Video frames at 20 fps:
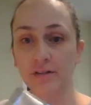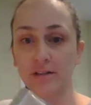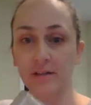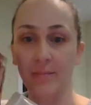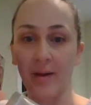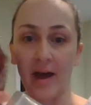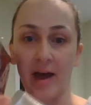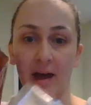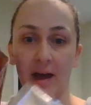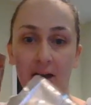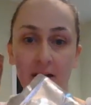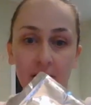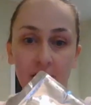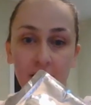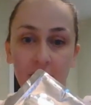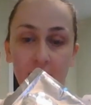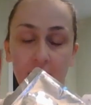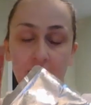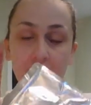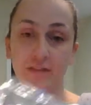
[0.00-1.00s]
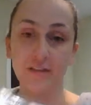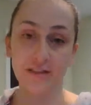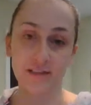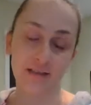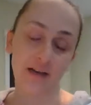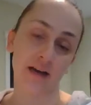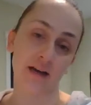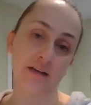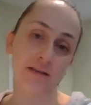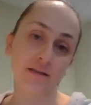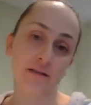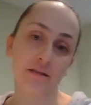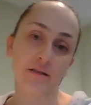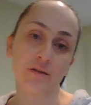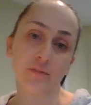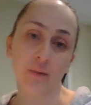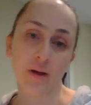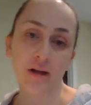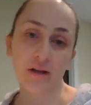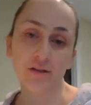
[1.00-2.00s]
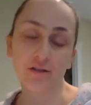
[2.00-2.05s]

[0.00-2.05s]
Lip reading: the back of the sides as well,